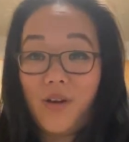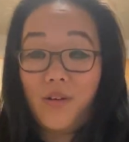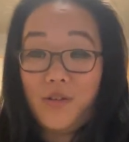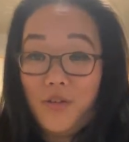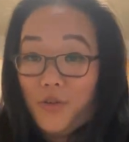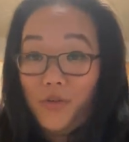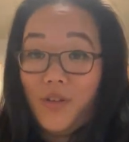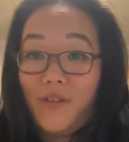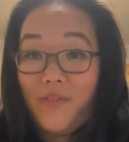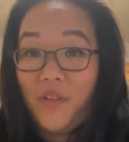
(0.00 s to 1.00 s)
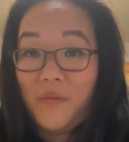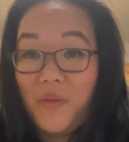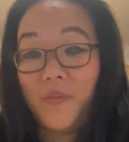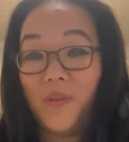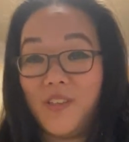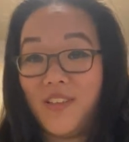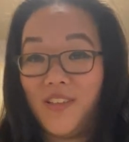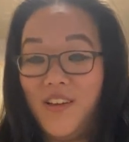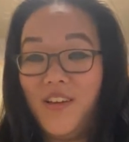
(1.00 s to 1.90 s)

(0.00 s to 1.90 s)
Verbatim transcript: are joys of other people's.